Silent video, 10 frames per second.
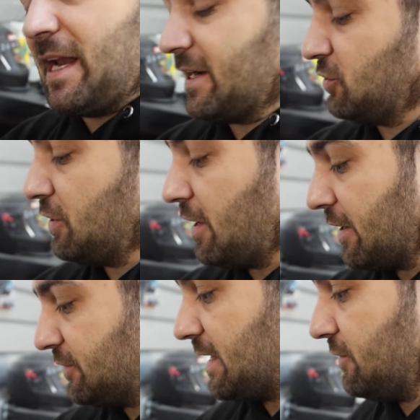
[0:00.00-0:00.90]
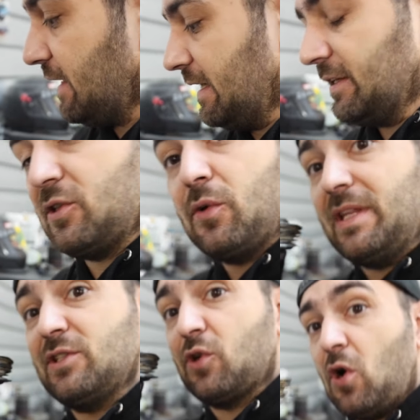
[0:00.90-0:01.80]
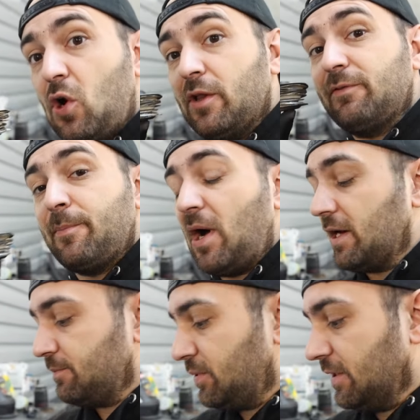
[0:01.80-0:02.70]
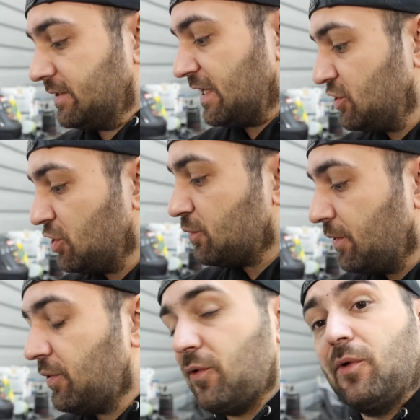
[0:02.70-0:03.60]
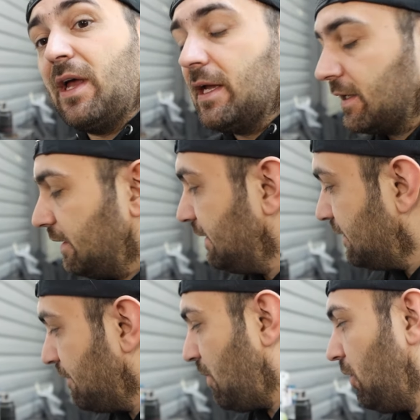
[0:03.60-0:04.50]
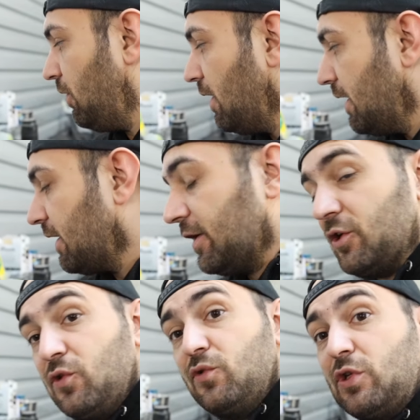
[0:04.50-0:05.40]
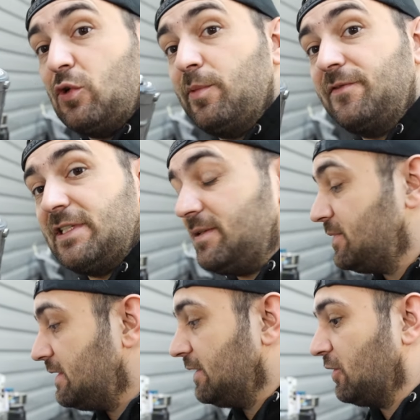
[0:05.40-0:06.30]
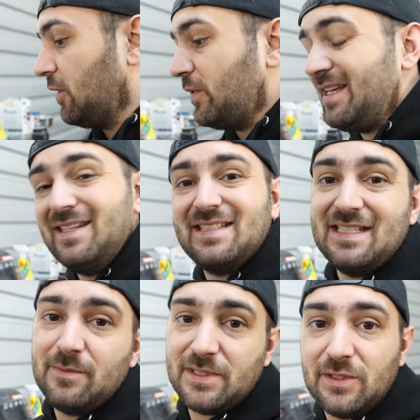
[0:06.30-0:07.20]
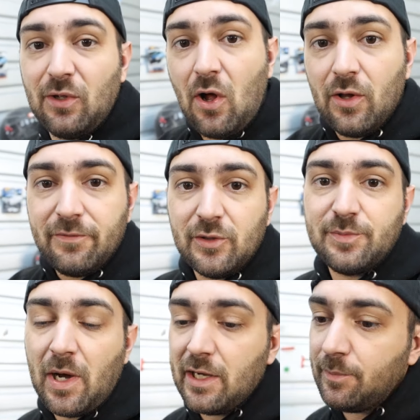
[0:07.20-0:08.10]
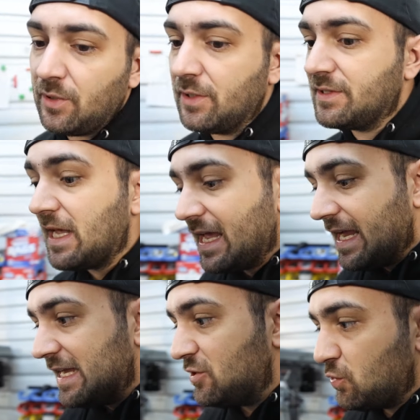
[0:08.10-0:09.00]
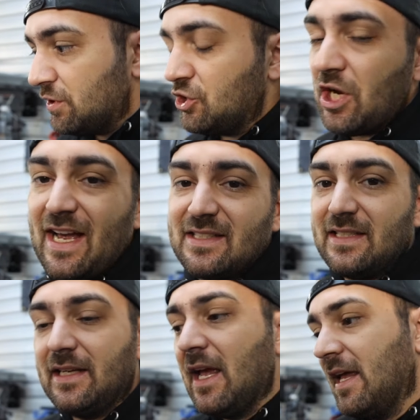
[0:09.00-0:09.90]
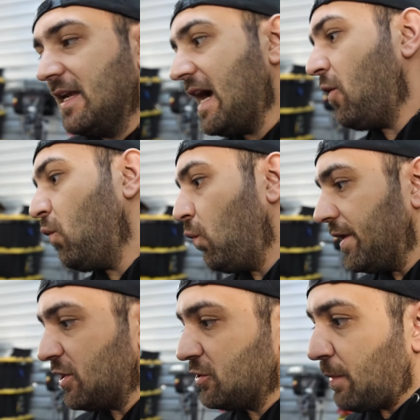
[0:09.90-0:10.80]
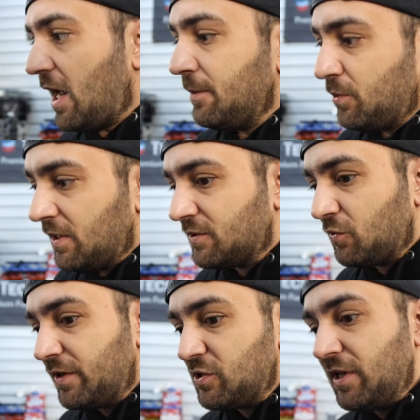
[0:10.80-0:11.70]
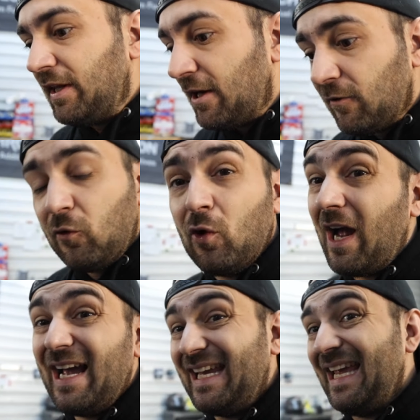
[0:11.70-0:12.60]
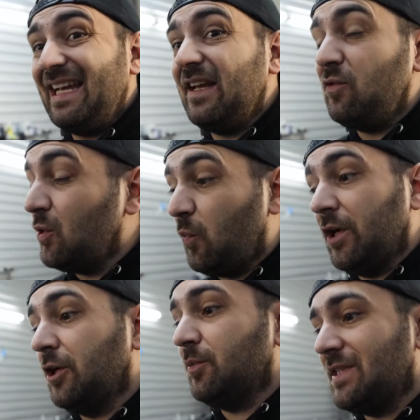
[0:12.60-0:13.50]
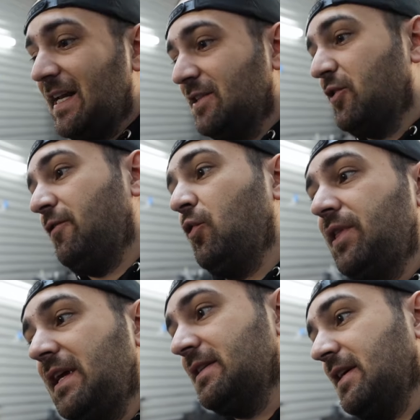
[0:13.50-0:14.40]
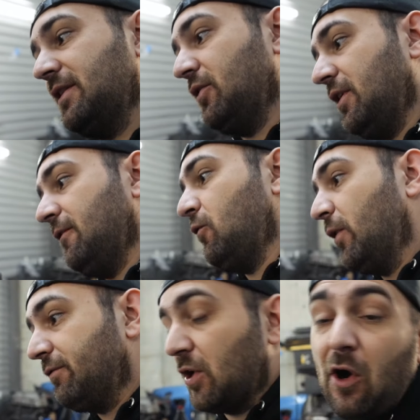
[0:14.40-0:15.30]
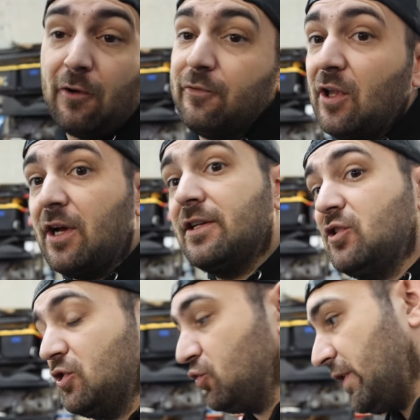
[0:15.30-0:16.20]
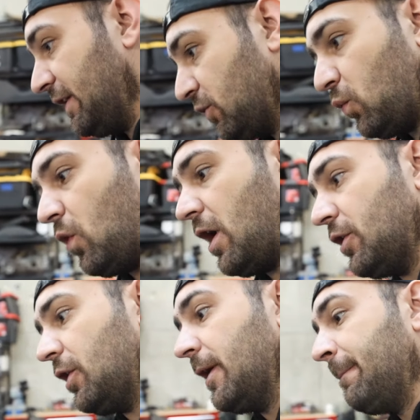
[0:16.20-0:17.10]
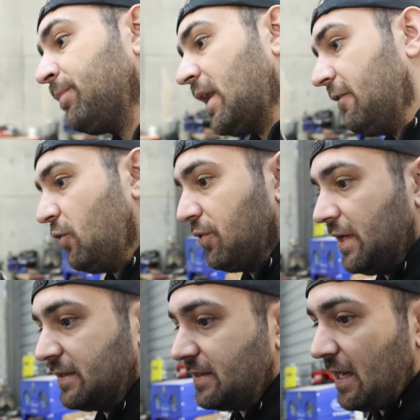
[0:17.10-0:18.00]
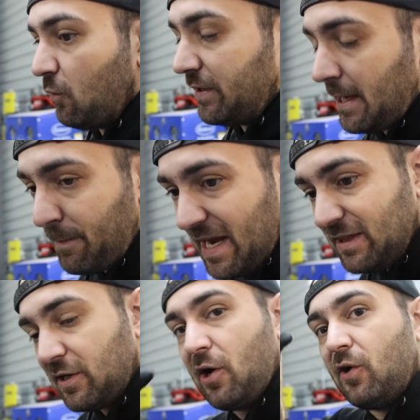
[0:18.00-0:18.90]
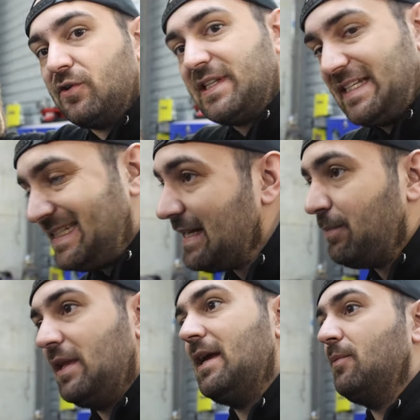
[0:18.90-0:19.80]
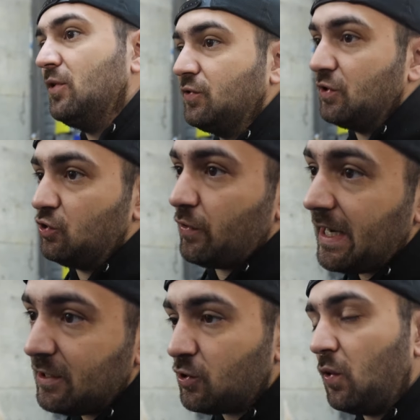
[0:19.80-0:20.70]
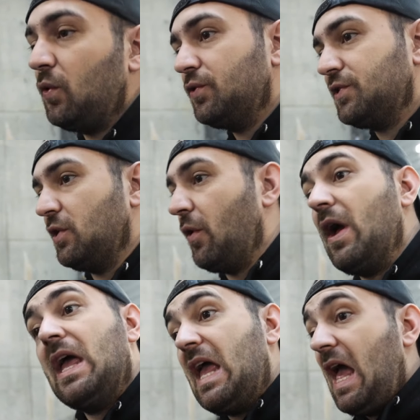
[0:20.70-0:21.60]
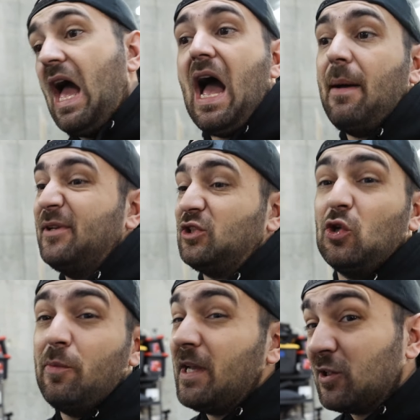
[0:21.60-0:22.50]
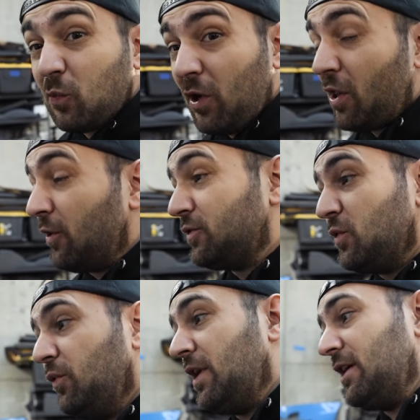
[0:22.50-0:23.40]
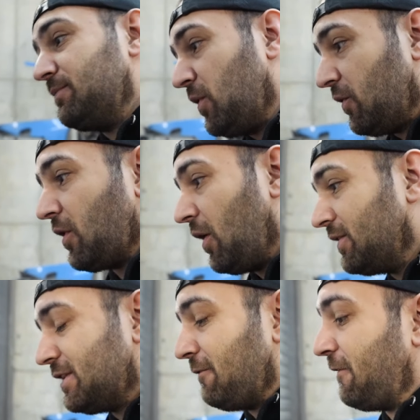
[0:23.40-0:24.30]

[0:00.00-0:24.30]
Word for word: and actually knock out sound deadening. So these are all of the body plugs. I just went through, cleaned them all, got a new tube of seam sealer, and we need to seam seal all of those body plugs into the chassis. Now, what those body plugs are originally there for, I can't give you the one hundred percent answer. I've heard things like they're there for if the car floods, you can drain out the water. I've heard things that when they paint the cars, they dip them, those are the drainage holes. So I'm assuming it's one of those two things, but regardless of the